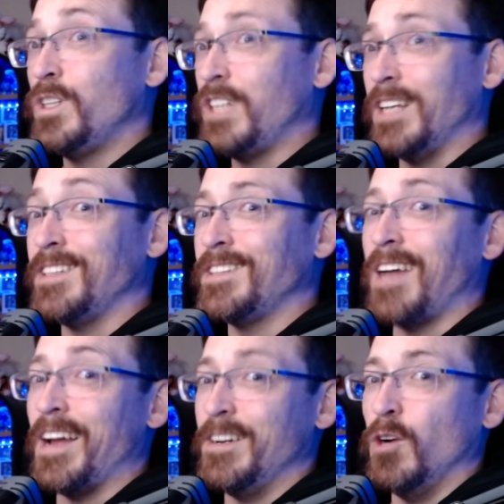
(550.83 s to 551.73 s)
as a
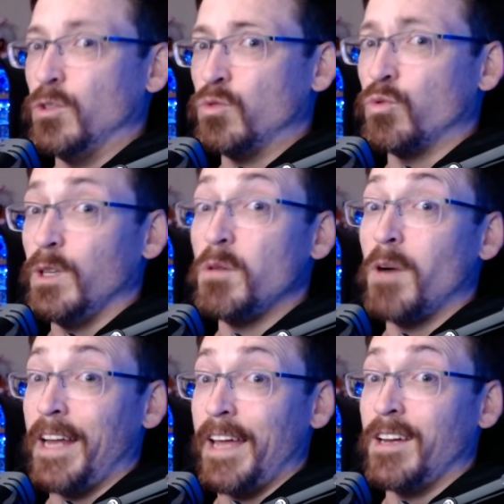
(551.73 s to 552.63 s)
side note is really
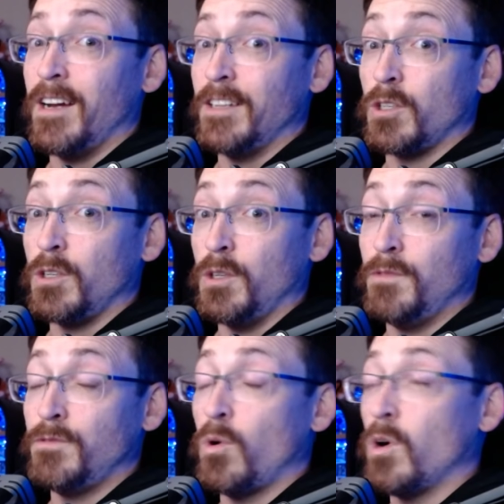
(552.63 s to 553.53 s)
what AIs are
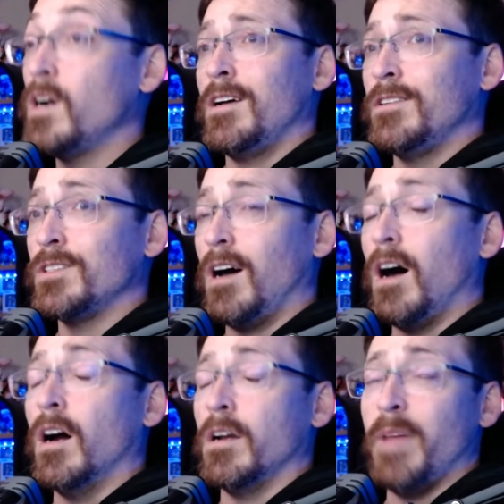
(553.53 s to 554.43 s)
good for, just
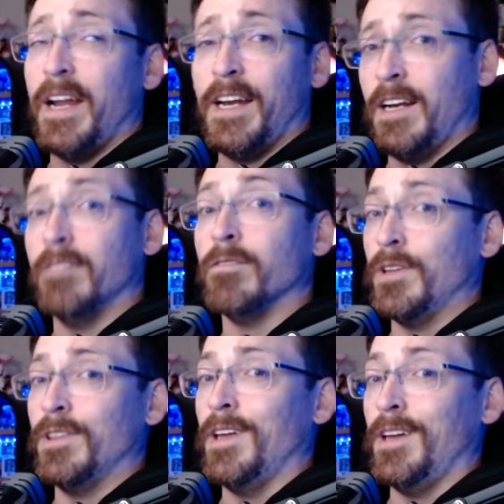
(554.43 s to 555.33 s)
automating
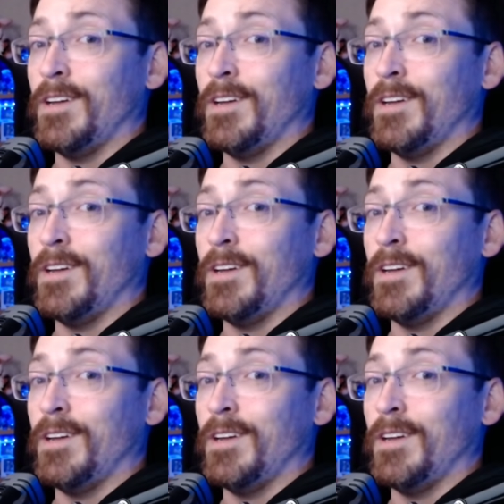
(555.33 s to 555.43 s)
everything.